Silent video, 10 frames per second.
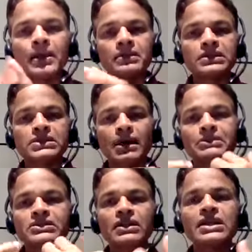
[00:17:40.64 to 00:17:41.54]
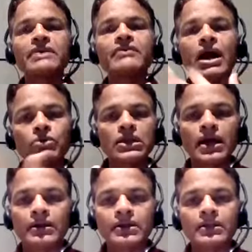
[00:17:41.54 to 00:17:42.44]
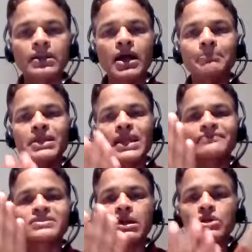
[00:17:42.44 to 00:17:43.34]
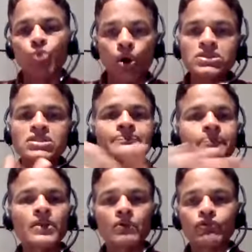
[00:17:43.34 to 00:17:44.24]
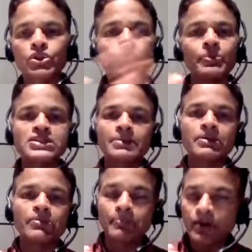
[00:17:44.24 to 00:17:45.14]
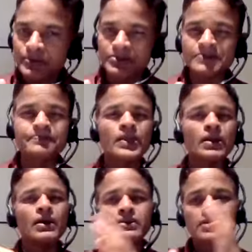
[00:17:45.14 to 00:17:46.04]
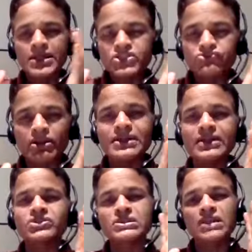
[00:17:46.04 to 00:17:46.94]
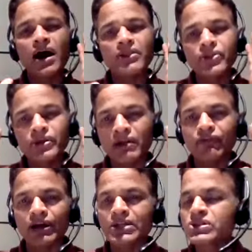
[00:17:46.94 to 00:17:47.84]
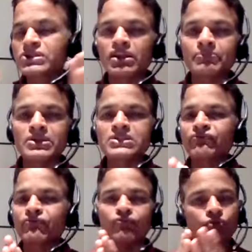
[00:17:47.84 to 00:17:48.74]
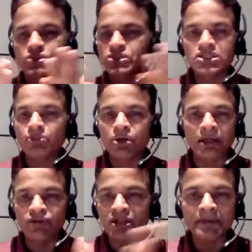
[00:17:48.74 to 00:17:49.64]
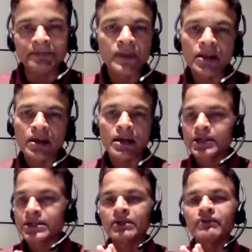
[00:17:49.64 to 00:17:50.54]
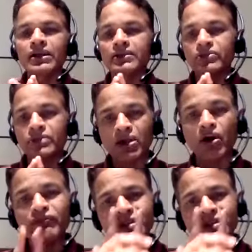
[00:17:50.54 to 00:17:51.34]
The company suddenly gave a counter guarantee. The company gave some advance with no perceptible purpose. These transactions are there in financial statements of just about every entity one can think of.